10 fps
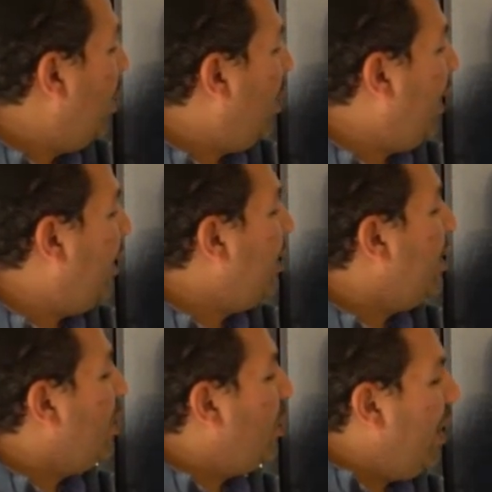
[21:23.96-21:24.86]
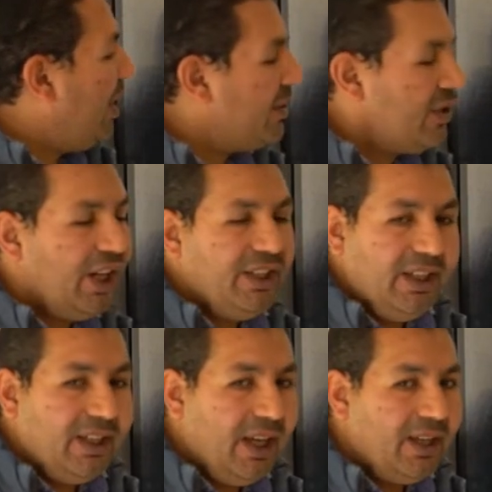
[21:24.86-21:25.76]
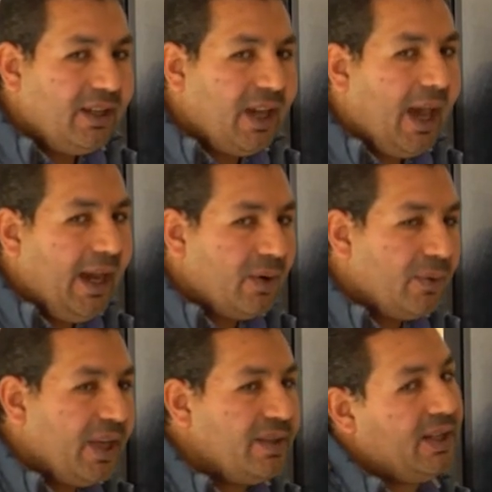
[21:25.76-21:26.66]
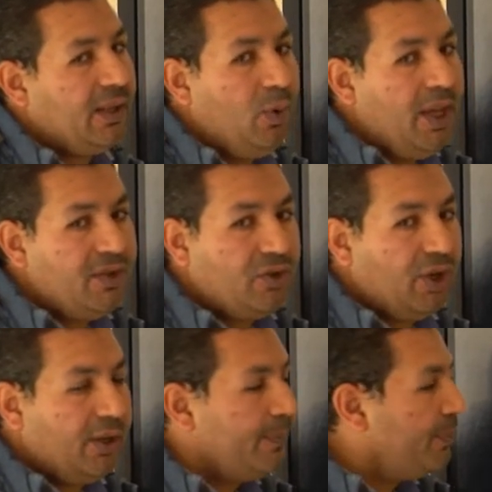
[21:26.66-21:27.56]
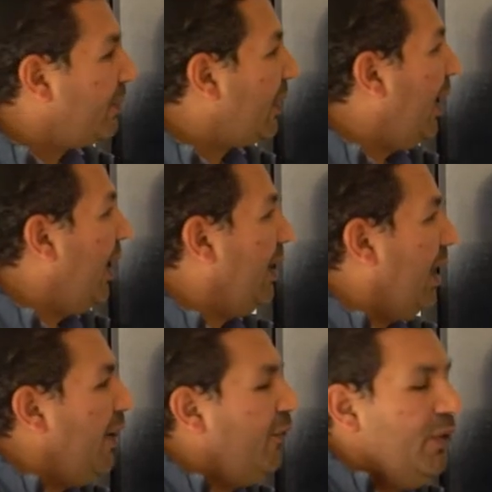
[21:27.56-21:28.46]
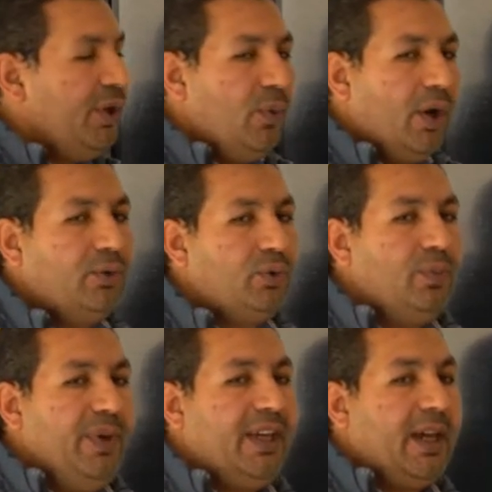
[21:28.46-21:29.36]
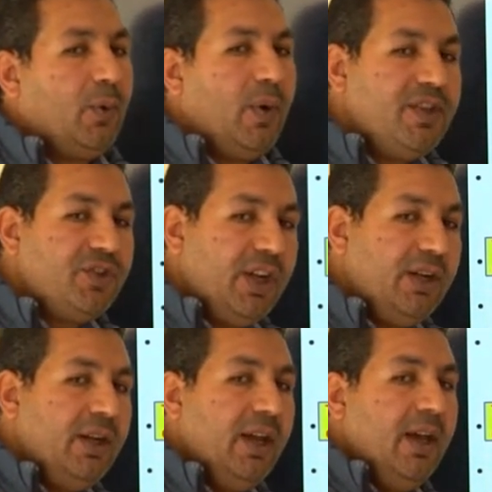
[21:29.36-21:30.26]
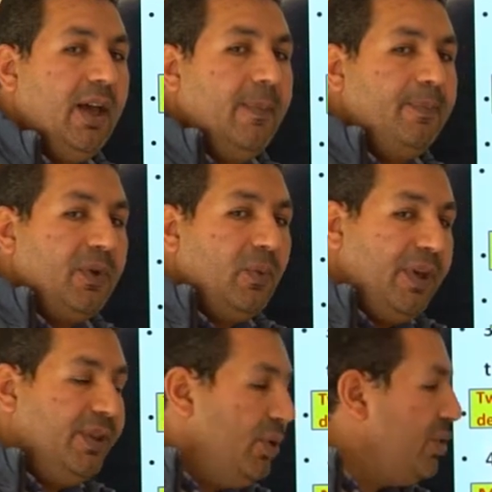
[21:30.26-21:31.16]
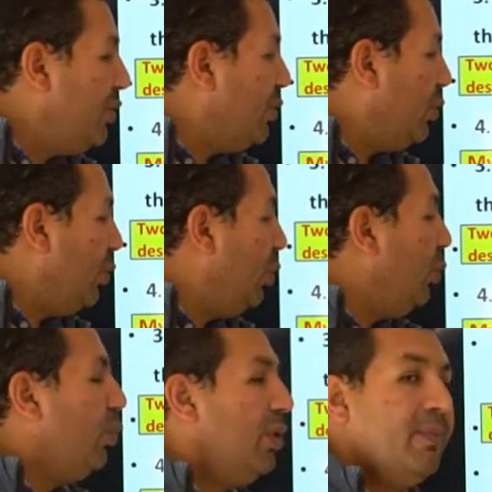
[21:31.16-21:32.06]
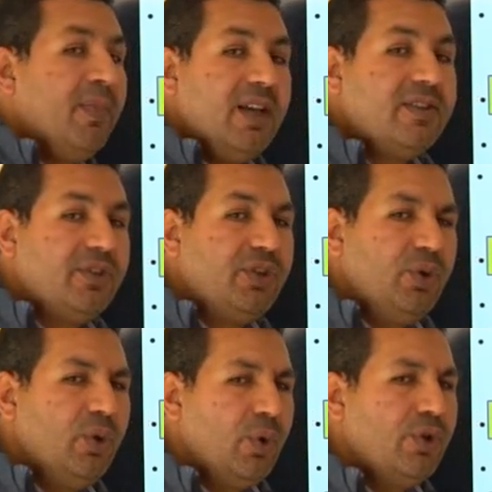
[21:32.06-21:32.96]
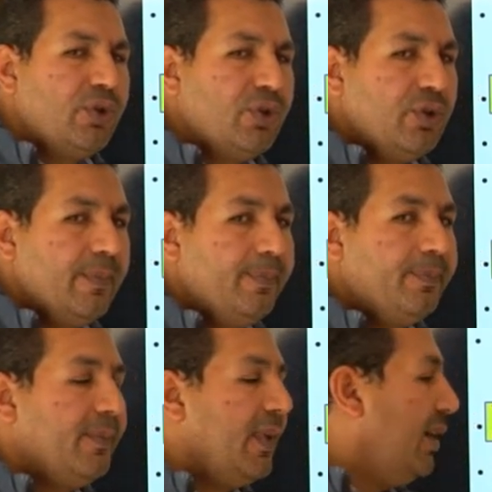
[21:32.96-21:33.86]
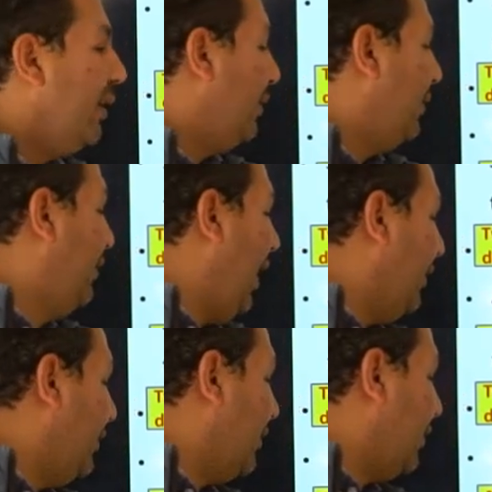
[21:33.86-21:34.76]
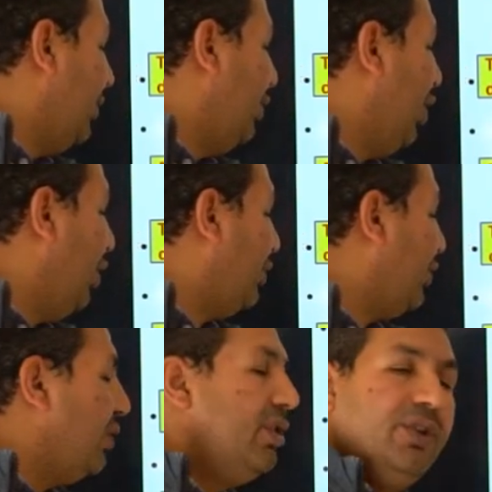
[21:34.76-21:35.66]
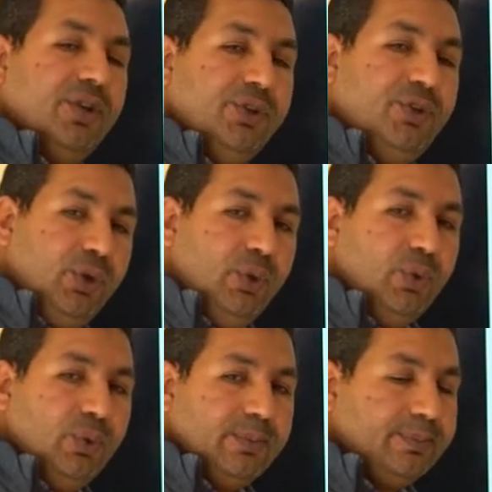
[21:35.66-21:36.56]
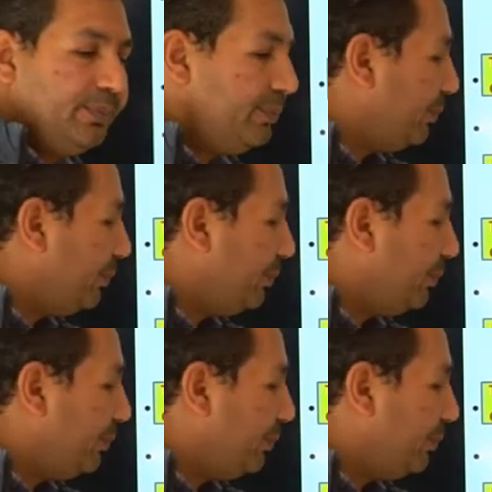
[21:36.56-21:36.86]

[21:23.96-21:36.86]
when you were studying in Cairo? That's a question, and if we want to make a question with used to, we must use did, not do.